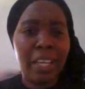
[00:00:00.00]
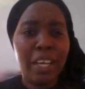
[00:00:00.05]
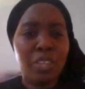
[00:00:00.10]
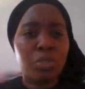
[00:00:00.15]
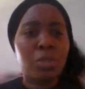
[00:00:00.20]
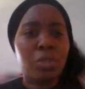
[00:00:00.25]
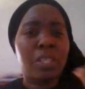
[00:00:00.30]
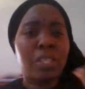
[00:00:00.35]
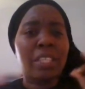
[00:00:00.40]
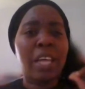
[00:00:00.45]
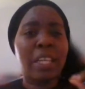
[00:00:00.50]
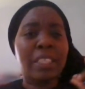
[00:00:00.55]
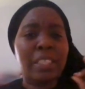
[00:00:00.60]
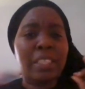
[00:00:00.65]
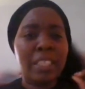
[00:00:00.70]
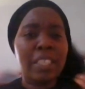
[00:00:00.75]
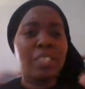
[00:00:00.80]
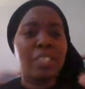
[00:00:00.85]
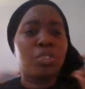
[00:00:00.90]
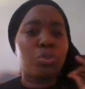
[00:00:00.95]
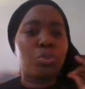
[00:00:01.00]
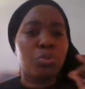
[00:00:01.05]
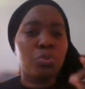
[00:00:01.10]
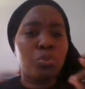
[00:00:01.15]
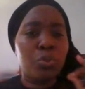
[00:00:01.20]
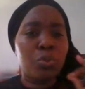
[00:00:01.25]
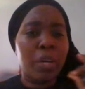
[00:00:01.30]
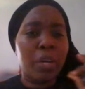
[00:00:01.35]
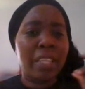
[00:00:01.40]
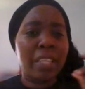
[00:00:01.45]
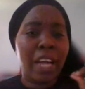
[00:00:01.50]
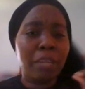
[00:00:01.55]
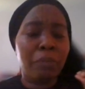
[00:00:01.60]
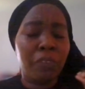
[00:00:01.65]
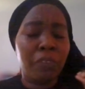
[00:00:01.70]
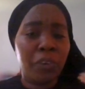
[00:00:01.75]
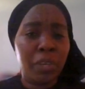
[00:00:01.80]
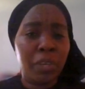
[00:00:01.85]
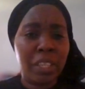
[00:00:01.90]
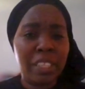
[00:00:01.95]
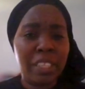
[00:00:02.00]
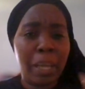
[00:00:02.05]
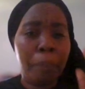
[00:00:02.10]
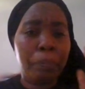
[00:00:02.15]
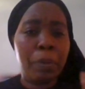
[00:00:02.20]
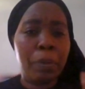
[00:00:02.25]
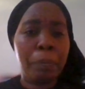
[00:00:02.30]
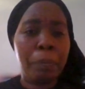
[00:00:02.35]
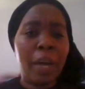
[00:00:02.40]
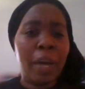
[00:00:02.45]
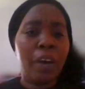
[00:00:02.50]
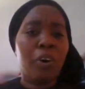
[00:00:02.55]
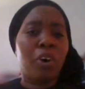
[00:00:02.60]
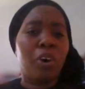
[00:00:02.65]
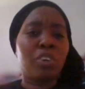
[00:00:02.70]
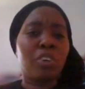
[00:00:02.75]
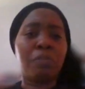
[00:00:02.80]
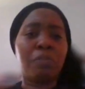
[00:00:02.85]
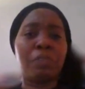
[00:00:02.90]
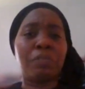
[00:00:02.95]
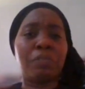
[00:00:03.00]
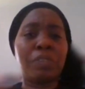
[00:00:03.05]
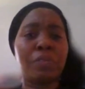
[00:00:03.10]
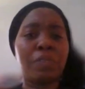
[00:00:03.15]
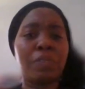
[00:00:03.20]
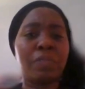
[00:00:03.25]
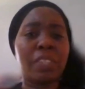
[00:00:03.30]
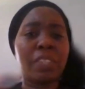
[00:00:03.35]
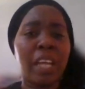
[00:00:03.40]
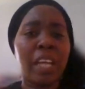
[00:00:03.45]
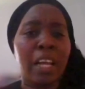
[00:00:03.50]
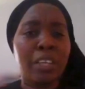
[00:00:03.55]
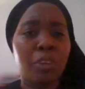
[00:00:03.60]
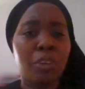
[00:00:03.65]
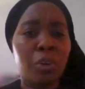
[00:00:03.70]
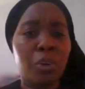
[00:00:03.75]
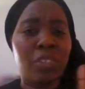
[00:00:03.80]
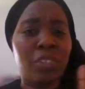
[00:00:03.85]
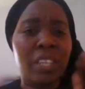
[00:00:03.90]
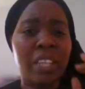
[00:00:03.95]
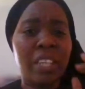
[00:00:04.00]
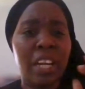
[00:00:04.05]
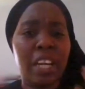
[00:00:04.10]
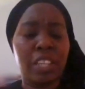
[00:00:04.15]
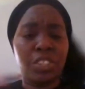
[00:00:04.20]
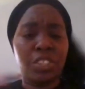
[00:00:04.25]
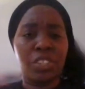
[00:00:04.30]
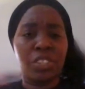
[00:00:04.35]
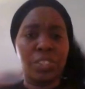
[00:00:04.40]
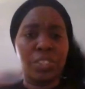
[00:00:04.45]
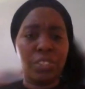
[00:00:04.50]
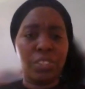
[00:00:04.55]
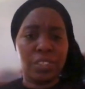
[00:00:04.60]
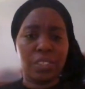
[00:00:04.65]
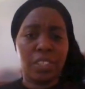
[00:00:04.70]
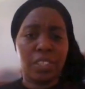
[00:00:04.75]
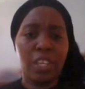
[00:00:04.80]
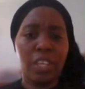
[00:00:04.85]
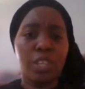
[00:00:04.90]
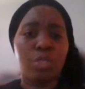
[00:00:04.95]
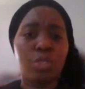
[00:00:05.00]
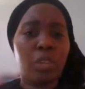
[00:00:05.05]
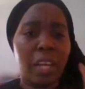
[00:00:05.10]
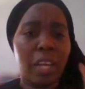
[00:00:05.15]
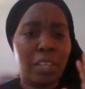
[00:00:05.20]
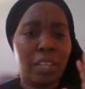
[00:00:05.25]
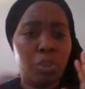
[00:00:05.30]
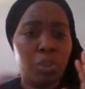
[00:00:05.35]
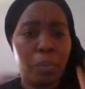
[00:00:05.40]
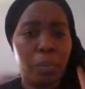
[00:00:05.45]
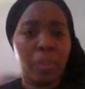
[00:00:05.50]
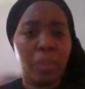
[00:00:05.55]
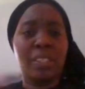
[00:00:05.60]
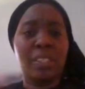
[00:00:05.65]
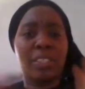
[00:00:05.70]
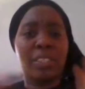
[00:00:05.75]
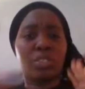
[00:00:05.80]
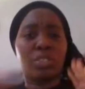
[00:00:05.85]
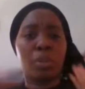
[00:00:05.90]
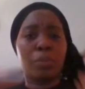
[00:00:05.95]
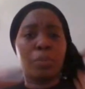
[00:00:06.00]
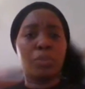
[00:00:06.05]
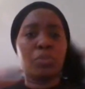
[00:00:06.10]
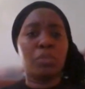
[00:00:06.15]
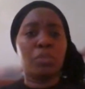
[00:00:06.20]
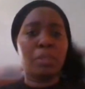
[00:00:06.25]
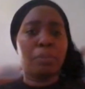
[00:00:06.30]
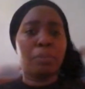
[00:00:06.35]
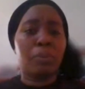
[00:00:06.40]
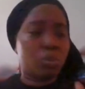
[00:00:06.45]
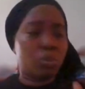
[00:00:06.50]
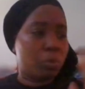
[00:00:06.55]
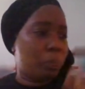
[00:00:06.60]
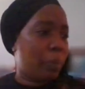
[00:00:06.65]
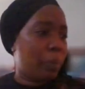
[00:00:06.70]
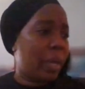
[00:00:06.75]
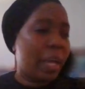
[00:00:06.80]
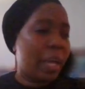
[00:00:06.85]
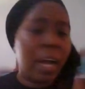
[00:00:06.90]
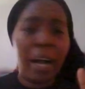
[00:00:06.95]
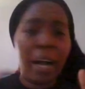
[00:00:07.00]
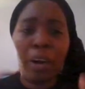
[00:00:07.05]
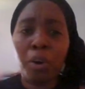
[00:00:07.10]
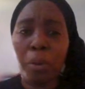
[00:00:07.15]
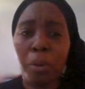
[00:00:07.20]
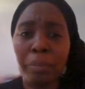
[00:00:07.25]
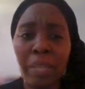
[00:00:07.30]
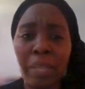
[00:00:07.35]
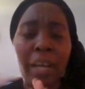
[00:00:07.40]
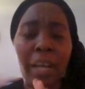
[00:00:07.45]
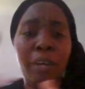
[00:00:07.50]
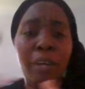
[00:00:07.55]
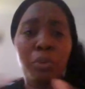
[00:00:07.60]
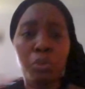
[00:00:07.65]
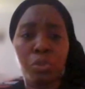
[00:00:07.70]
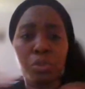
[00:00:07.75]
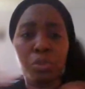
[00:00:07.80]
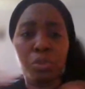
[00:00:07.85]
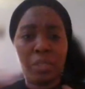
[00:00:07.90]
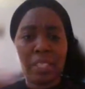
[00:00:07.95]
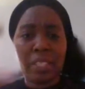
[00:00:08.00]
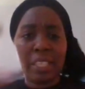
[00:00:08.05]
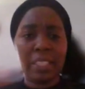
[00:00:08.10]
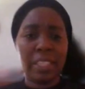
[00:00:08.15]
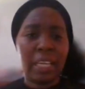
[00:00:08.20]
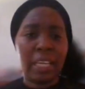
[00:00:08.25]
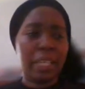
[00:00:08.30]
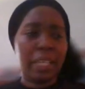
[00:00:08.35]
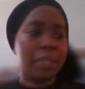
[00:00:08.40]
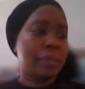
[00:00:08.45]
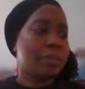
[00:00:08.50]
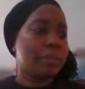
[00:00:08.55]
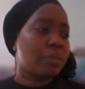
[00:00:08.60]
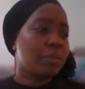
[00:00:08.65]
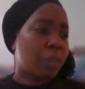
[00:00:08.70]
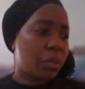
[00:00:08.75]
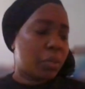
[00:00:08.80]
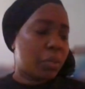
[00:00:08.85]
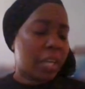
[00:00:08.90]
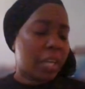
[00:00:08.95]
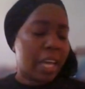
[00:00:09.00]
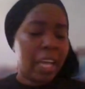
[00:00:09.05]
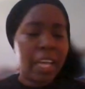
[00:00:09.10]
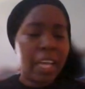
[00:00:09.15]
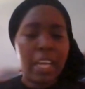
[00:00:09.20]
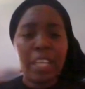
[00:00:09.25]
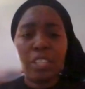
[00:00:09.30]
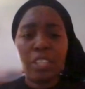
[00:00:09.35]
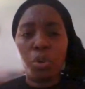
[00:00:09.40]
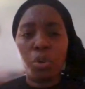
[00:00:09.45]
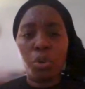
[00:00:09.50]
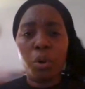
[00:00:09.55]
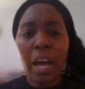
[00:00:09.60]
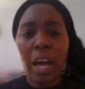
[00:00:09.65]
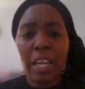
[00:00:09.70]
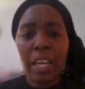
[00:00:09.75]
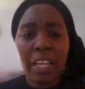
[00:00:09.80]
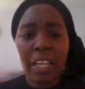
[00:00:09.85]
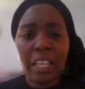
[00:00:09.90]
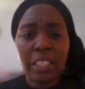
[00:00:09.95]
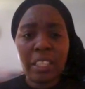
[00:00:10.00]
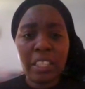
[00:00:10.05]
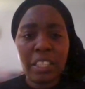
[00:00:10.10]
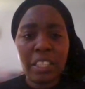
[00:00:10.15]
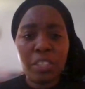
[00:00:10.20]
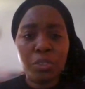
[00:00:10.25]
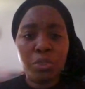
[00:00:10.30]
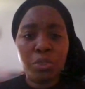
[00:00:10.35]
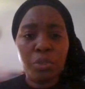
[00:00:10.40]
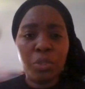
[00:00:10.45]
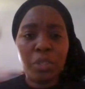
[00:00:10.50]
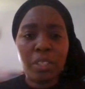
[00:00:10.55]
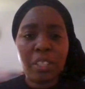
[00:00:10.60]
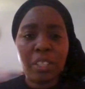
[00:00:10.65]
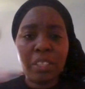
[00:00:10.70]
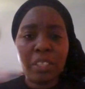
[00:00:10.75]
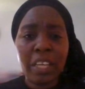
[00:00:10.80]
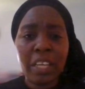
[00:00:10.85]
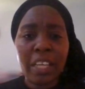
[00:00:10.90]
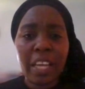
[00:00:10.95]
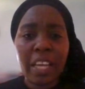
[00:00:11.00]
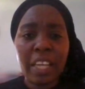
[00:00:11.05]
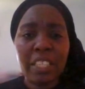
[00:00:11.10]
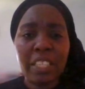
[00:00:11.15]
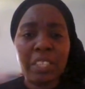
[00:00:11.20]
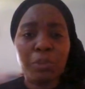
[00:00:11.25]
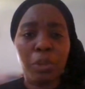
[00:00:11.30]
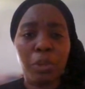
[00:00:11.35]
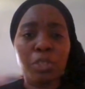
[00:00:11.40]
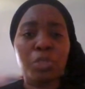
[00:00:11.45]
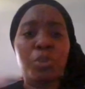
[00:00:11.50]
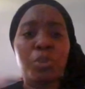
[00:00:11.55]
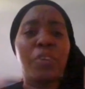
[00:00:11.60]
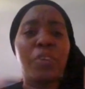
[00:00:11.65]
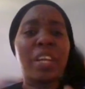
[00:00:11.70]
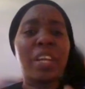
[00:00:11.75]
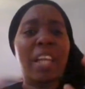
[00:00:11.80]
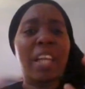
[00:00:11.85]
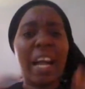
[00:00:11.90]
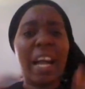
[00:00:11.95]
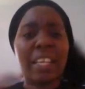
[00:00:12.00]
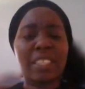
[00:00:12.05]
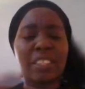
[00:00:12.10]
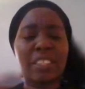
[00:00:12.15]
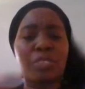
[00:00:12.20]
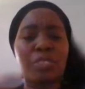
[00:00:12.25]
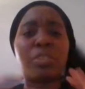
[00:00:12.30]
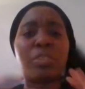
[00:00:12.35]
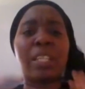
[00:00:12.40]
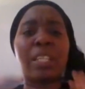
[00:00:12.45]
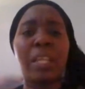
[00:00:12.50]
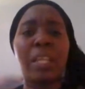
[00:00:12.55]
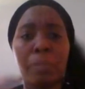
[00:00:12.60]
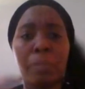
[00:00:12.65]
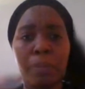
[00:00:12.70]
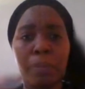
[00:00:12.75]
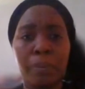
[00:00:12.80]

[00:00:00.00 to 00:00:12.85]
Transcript: So these are the things to do a night for your exam. Prepare all your 50, 50 naira, your 100 naira change so that nobody disturbs you in the bus. You pay and come down and go to your center. Okay? So another thing you do with three again is what you relax, you sleep.